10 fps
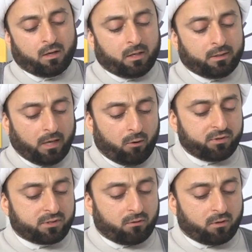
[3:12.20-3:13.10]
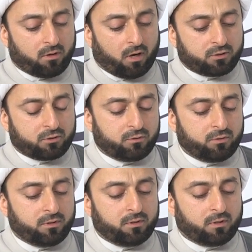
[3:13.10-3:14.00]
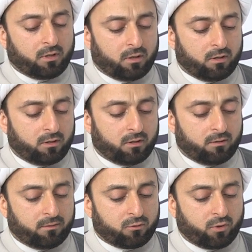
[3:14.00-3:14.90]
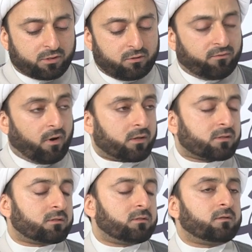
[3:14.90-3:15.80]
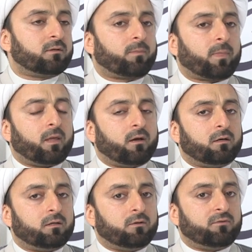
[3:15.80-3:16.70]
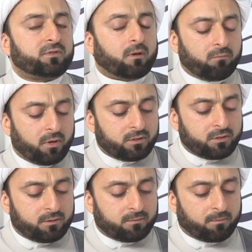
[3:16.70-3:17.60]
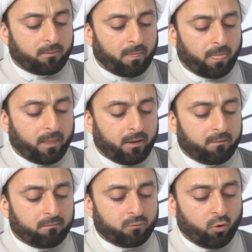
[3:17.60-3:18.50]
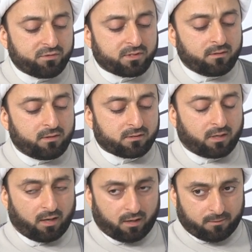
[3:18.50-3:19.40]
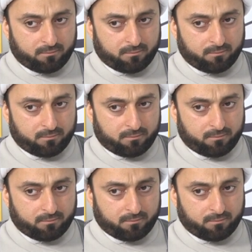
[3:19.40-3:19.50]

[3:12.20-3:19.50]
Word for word: Now, with regard to the, uh, the question you've asked, uh, if somebody moves in the salah,